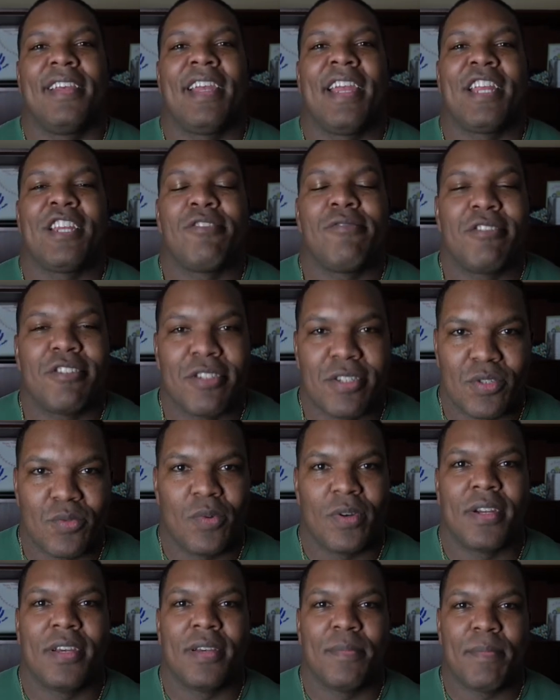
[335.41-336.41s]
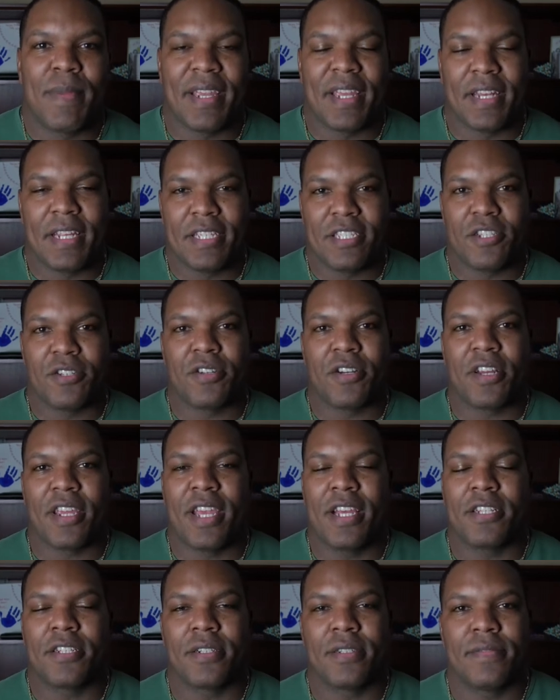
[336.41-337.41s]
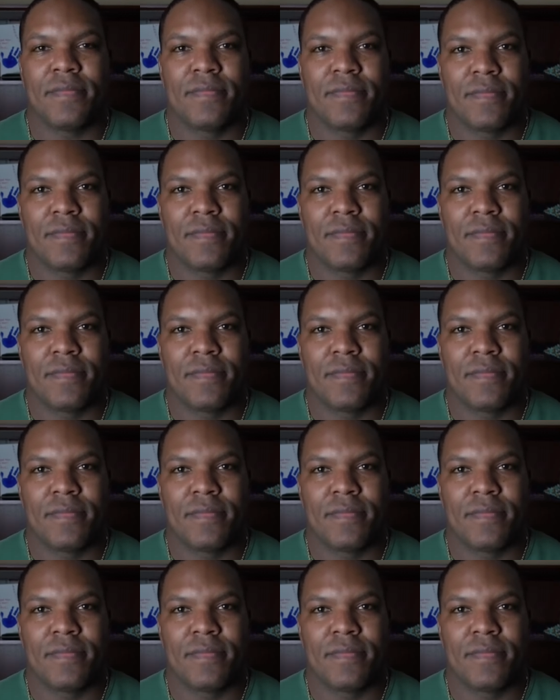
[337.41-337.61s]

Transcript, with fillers: and you just want to make it easier on your catcher.